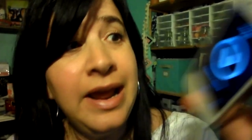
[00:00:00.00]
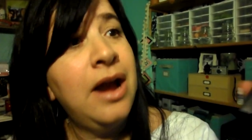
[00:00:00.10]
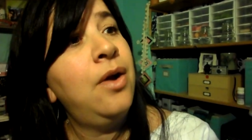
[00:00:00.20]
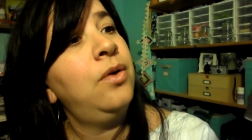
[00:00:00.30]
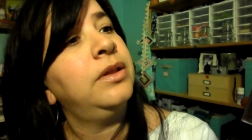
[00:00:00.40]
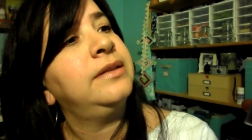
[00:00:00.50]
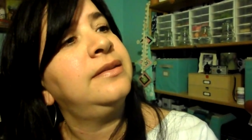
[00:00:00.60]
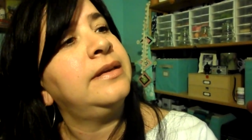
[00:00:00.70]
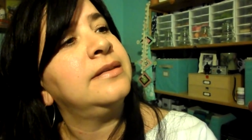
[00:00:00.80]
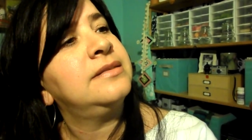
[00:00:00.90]
now,
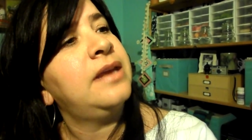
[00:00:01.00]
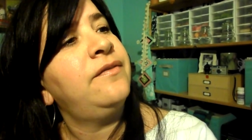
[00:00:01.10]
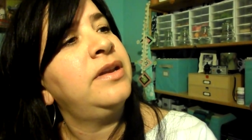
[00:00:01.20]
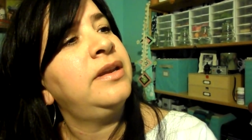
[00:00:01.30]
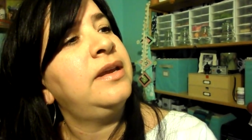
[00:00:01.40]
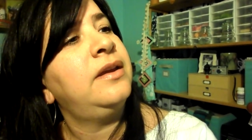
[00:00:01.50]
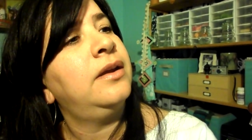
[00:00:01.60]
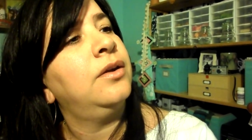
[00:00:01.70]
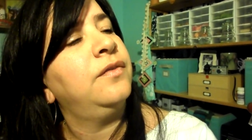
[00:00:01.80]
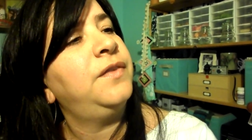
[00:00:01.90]
let's see,
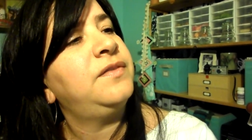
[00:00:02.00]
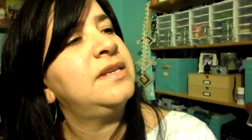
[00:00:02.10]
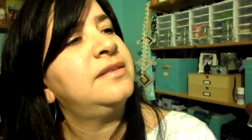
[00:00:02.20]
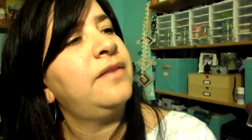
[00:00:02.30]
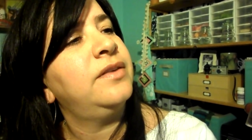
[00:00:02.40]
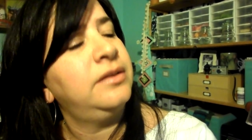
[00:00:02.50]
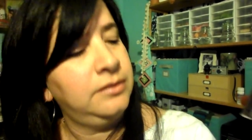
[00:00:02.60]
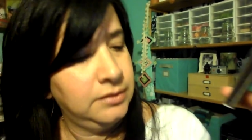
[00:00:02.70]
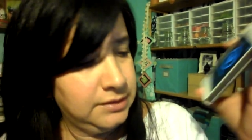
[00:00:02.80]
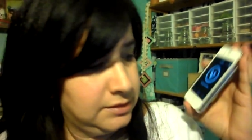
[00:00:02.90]
70 or 57.